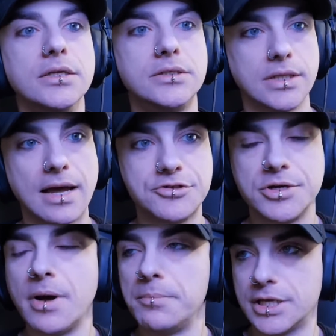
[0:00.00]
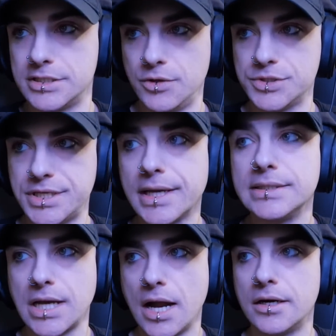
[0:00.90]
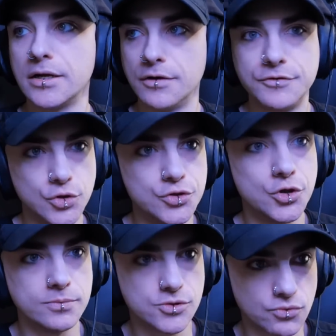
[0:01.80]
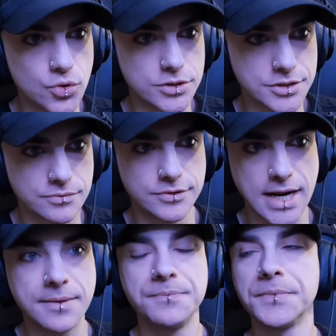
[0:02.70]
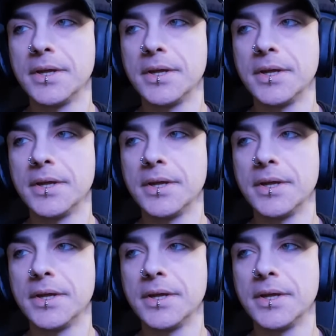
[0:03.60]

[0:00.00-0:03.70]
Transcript: to live stream on, because he was sick and tired of YouTube's rules, right?